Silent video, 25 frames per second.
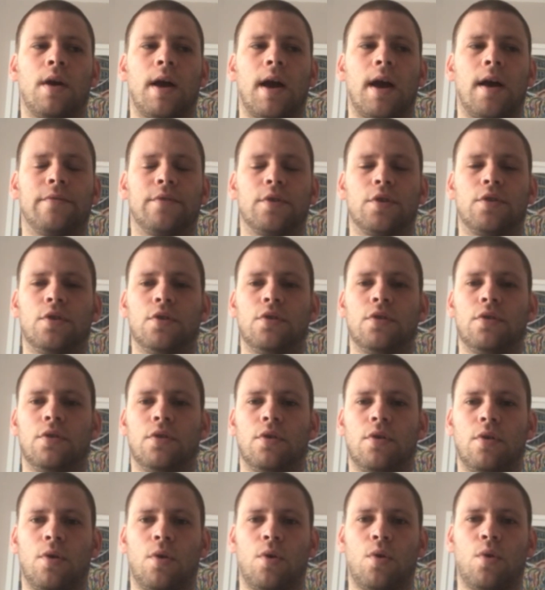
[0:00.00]
After 2,
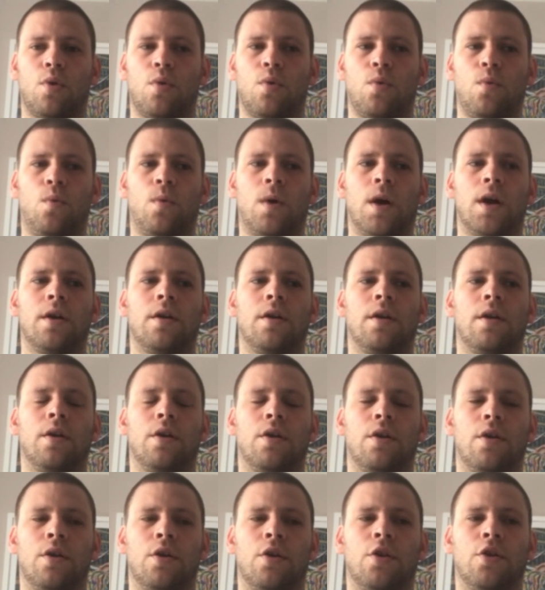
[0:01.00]
1,
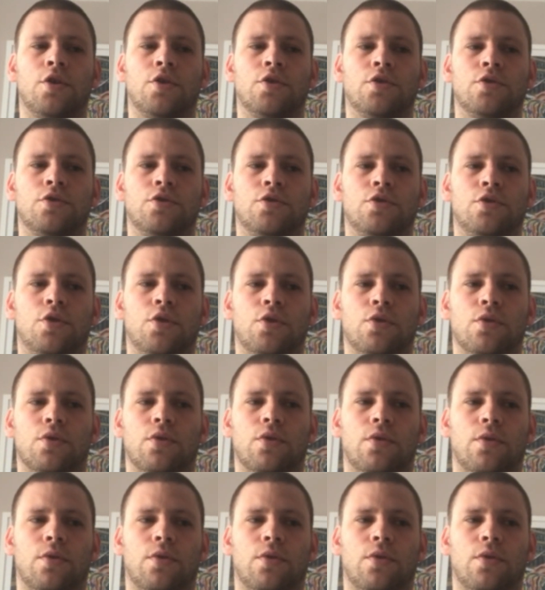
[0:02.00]
2.